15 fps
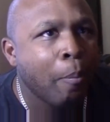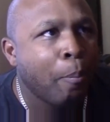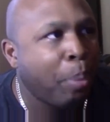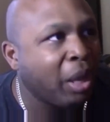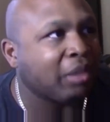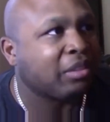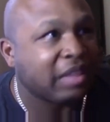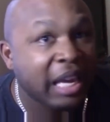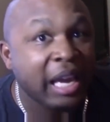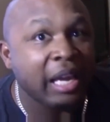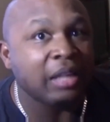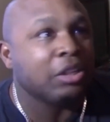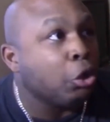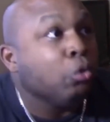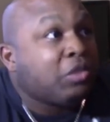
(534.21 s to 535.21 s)
but
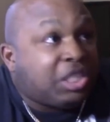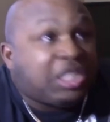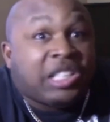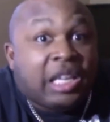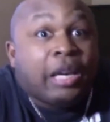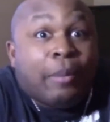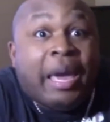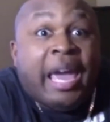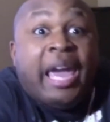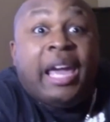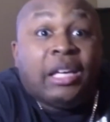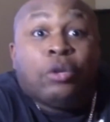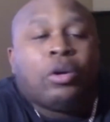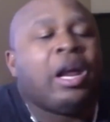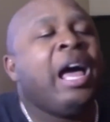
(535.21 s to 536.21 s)
then you see him
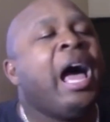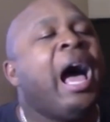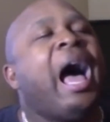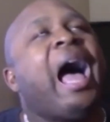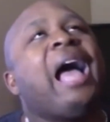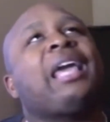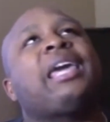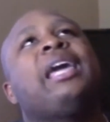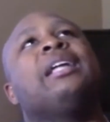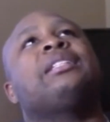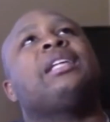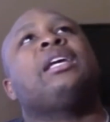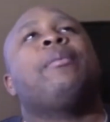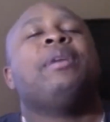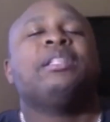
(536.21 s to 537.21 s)
hitting on, I can't
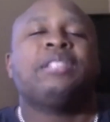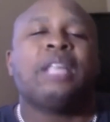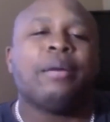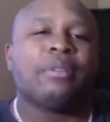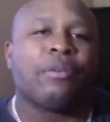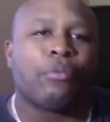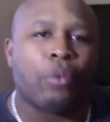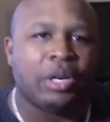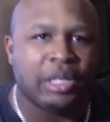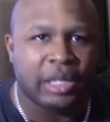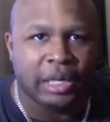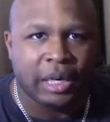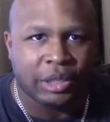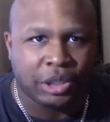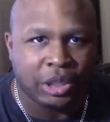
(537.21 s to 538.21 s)
tell you how many times I've run into
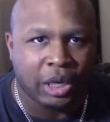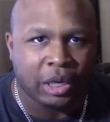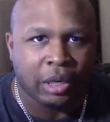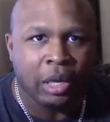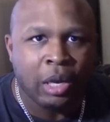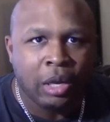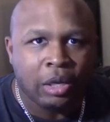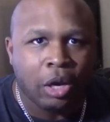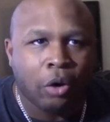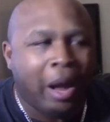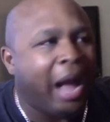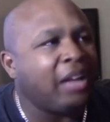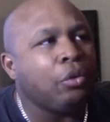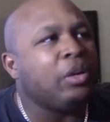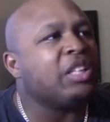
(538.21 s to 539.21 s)
this shit. Yo,
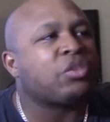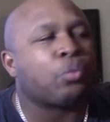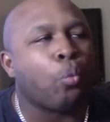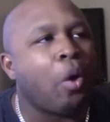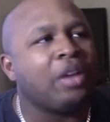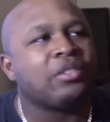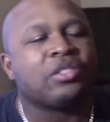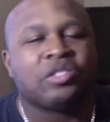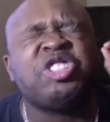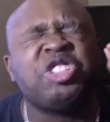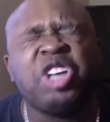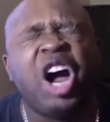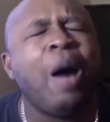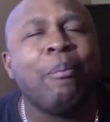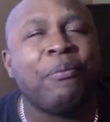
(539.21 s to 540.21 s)
I knew this one
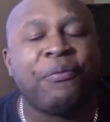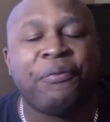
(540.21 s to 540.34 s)
dumb